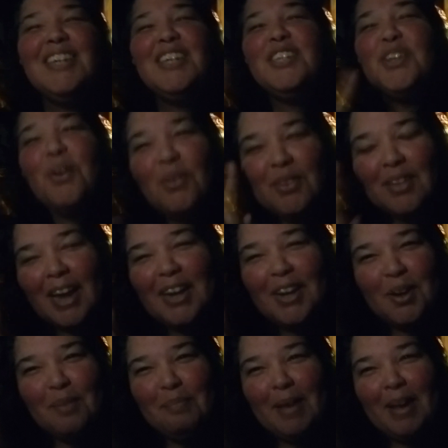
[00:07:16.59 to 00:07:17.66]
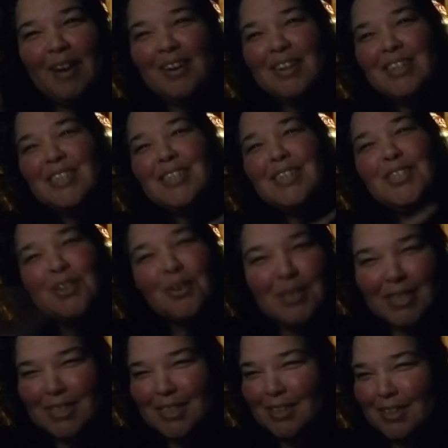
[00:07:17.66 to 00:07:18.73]
Don't lie to your parents.
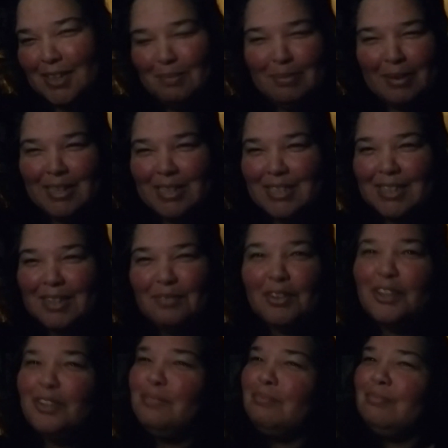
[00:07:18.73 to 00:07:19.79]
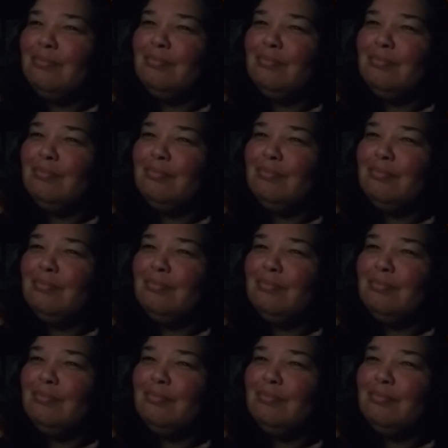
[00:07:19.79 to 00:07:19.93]
Don't steal anybody's liver.